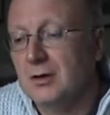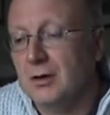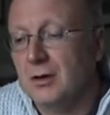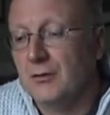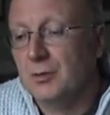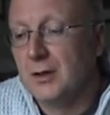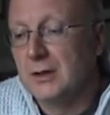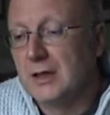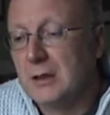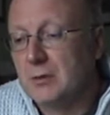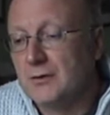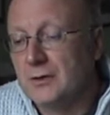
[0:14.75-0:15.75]
of my
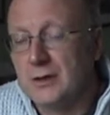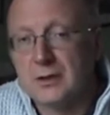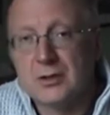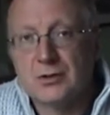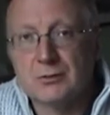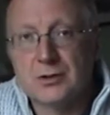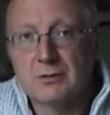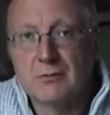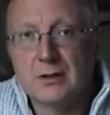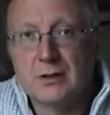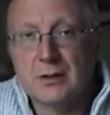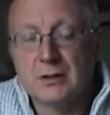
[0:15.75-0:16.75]
game of Unconditional
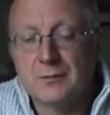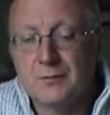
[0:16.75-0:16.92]
Surrender.